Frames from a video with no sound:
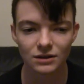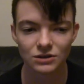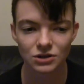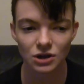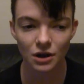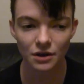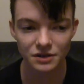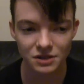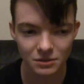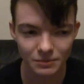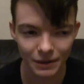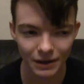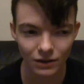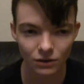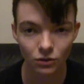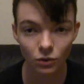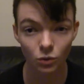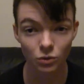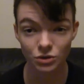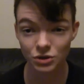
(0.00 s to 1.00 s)
talks
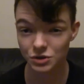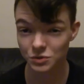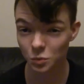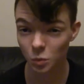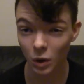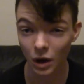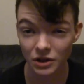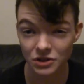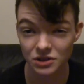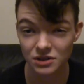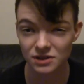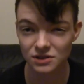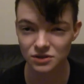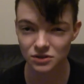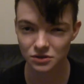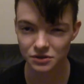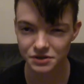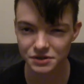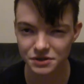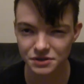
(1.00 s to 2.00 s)
about or just watches
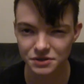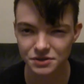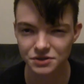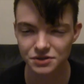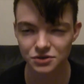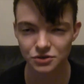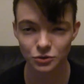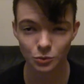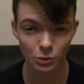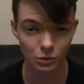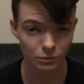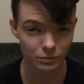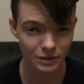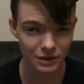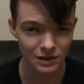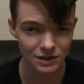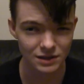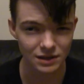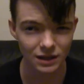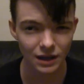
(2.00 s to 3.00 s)
or listens to or
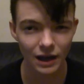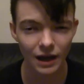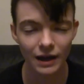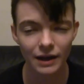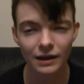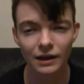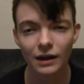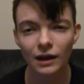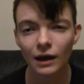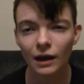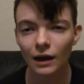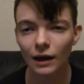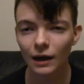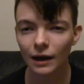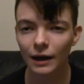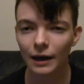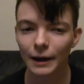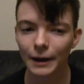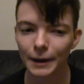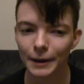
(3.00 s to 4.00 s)
reads a lot.
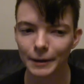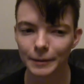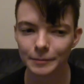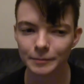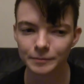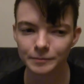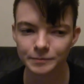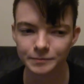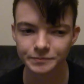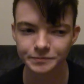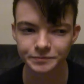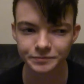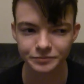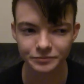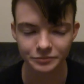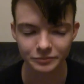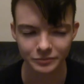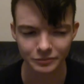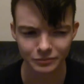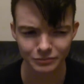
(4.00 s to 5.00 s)

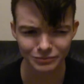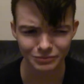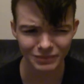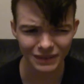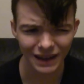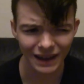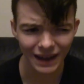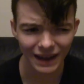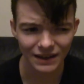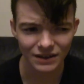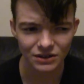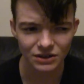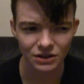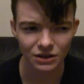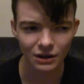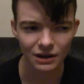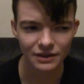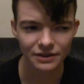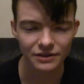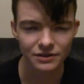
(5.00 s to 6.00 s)
And, you
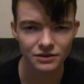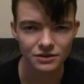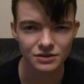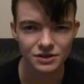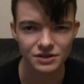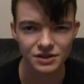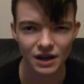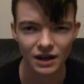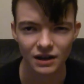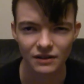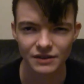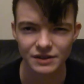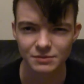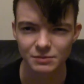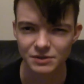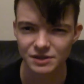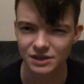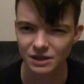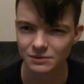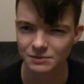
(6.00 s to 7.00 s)
know, I think there's kind of
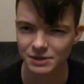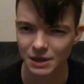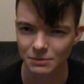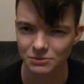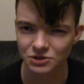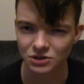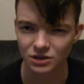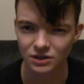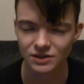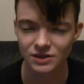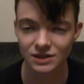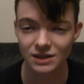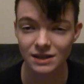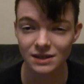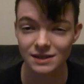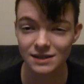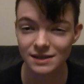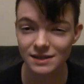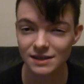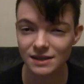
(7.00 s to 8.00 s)
this misconception because it
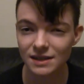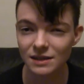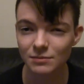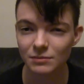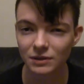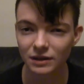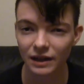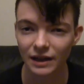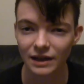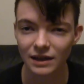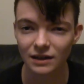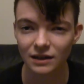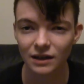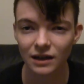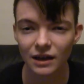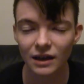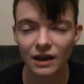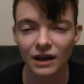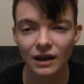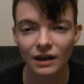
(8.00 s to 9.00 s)
can seem like
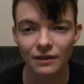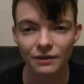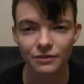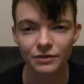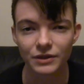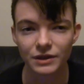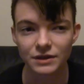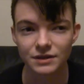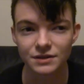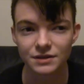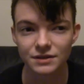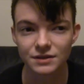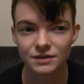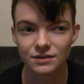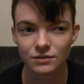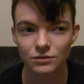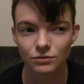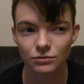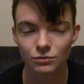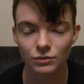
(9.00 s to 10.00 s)

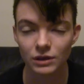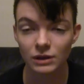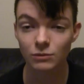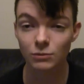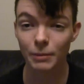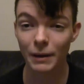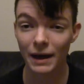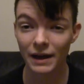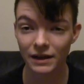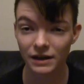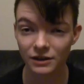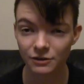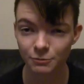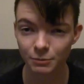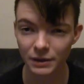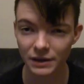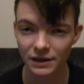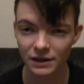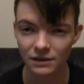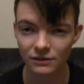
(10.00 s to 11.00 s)
this really repetitive
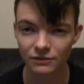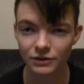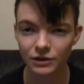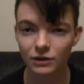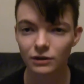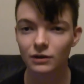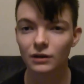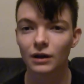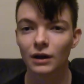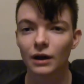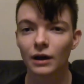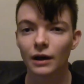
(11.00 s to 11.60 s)
behavior